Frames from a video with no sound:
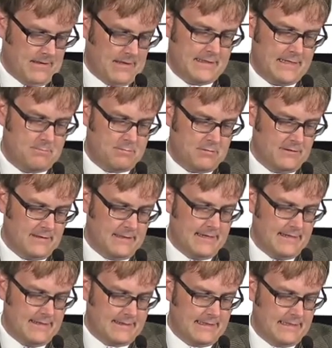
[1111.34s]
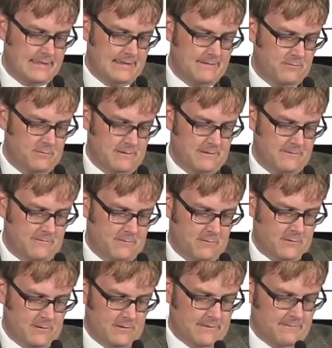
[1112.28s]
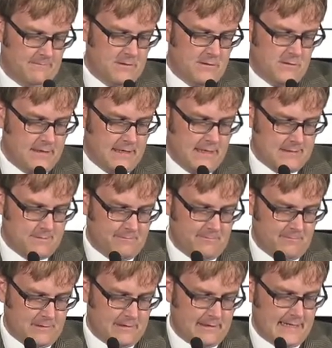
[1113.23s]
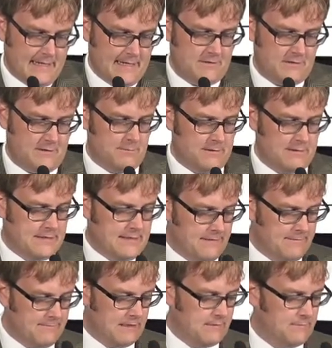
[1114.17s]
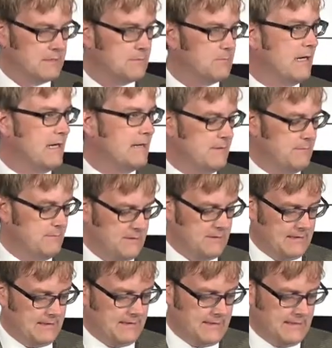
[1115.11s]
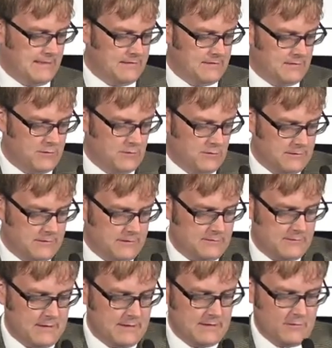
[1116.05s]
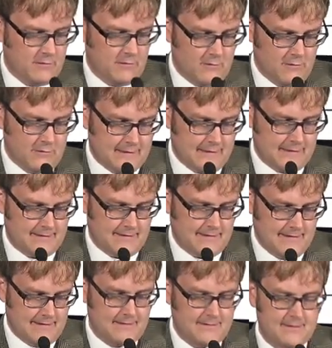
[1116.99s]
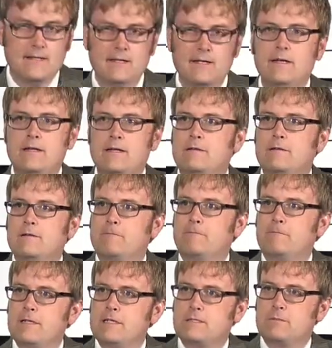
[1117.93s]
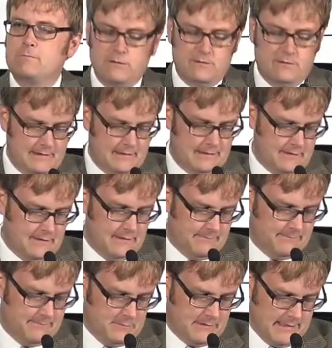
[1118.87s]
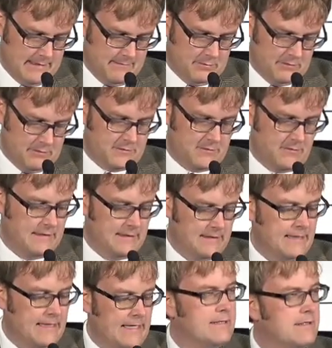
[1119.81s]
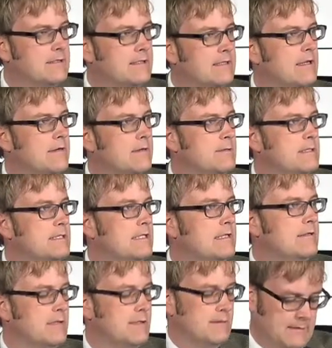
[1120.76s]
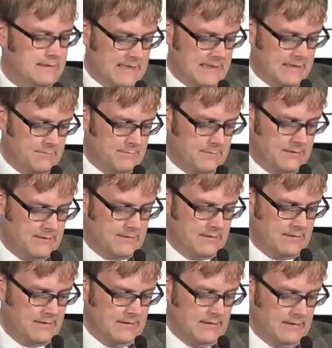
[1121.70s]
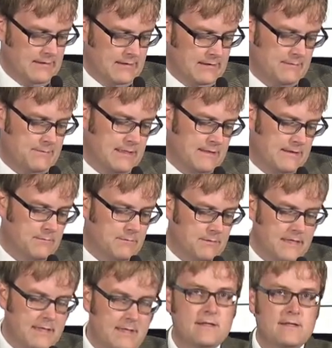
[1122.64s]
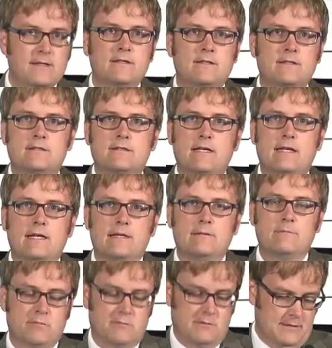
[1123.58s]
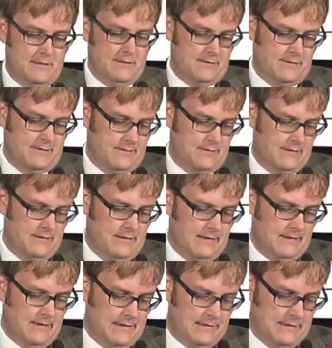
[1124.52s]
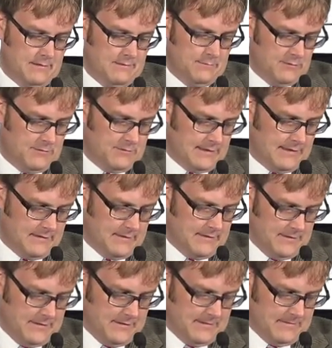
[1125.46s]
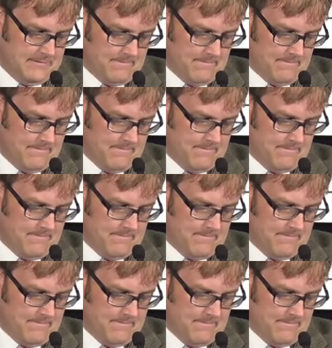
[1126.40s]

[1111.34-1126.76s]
On April 8, 1844, a few days before the council received him as prophet, priest, and king, Joseph Smith urged the saints to finish building the Nauvoo Temple so that they could there receive their endowment to make them kings and priests unto the Most High God.